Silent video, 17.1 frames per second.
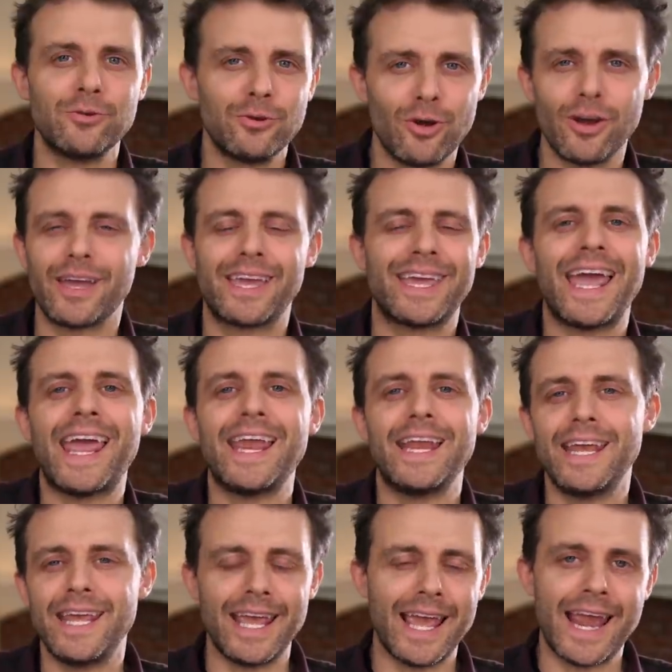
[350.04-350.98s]
you're not
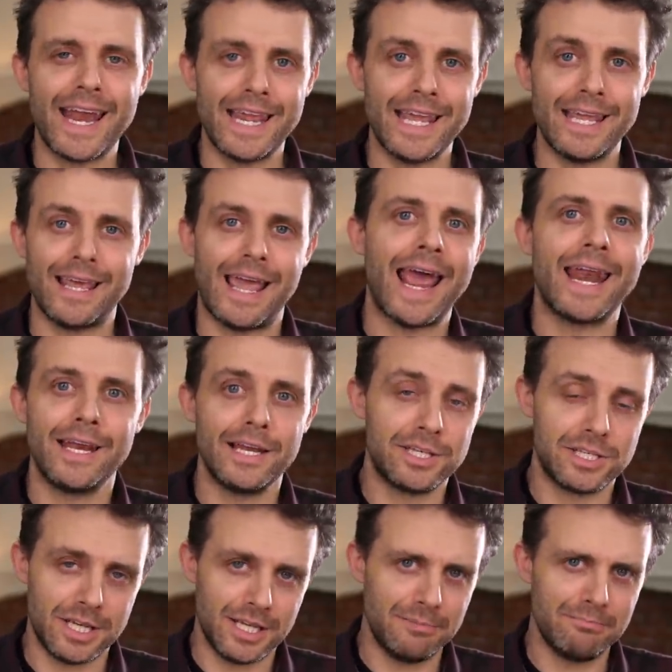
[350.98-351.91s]
gaining any
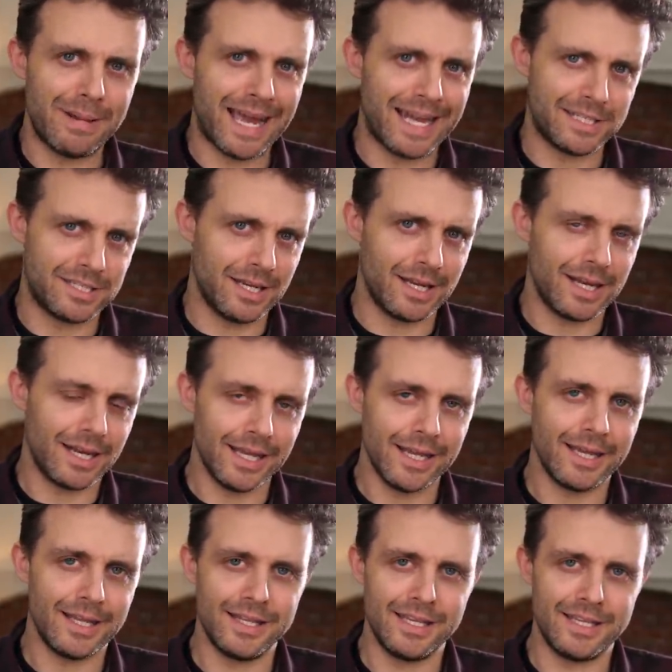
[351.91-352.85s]
energy
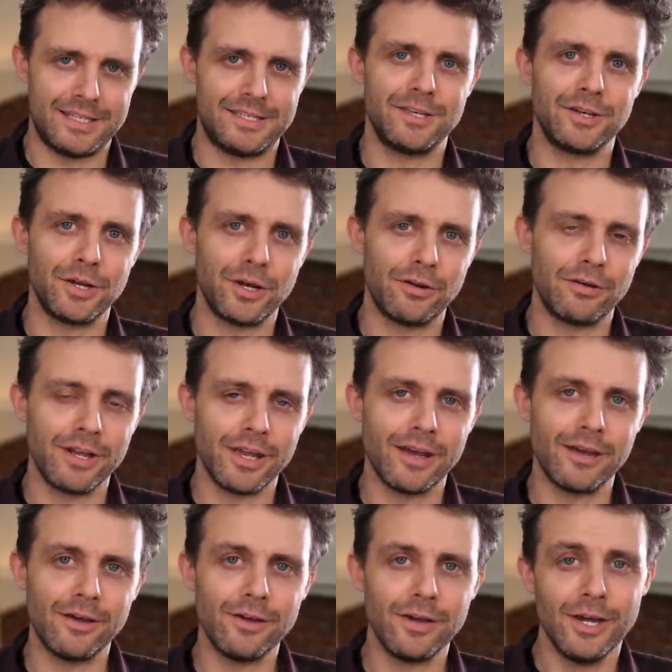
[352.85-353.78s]
magically in this
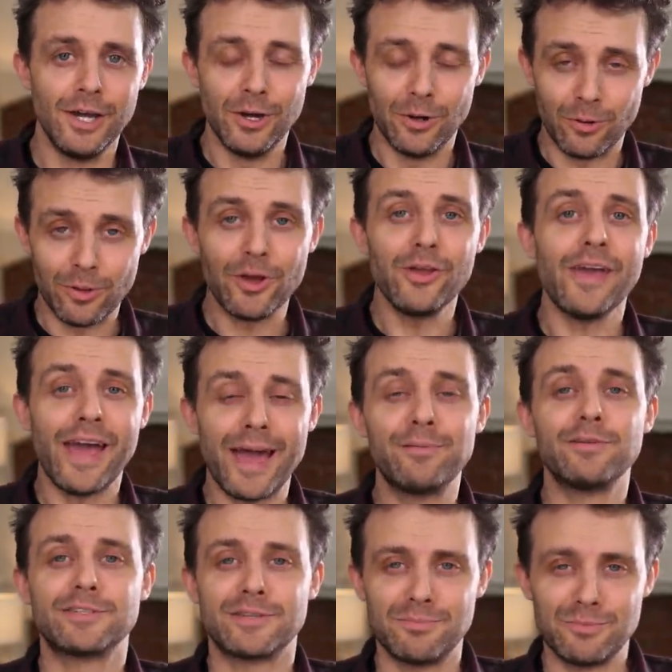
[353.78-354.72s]
scenario. Although you're
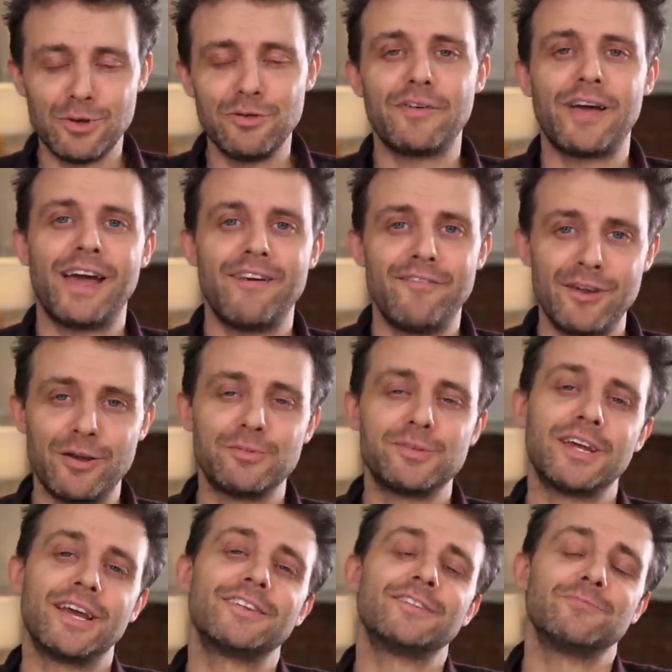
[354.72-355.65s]
able to move a heavy
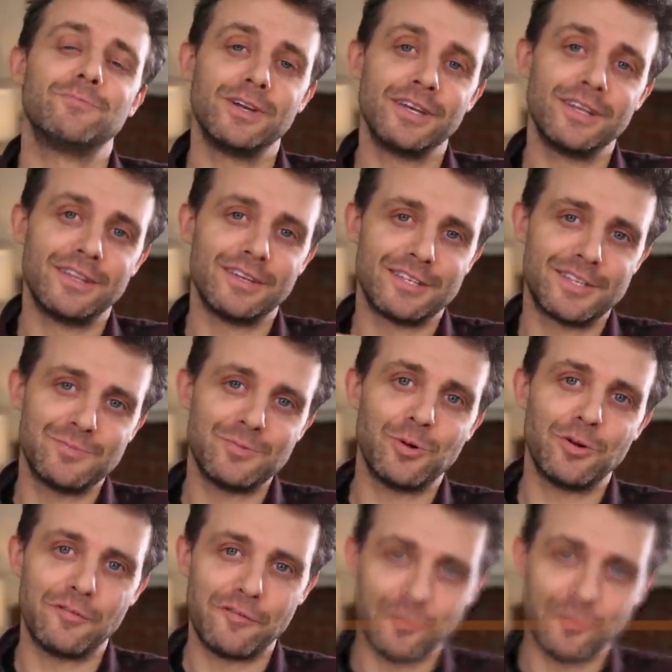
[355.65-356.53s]
object with a smaller